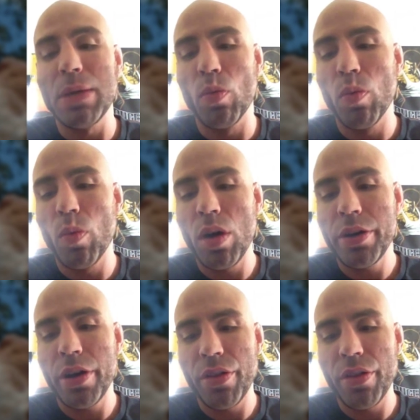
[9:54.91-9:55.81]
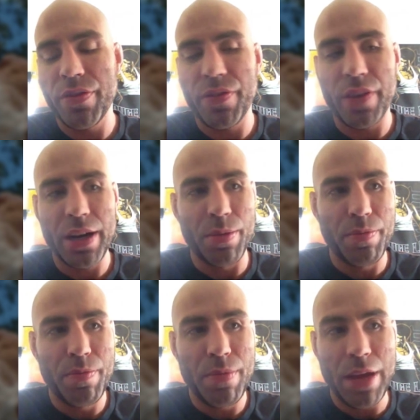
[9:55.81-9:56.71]
be one other fighter
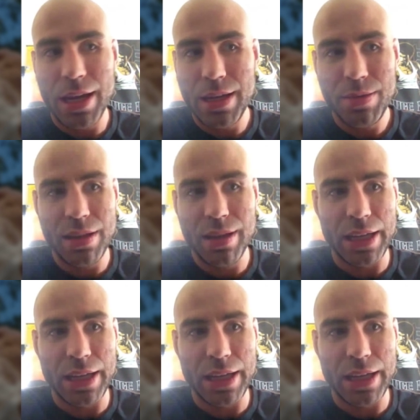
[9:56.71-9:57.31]
maybe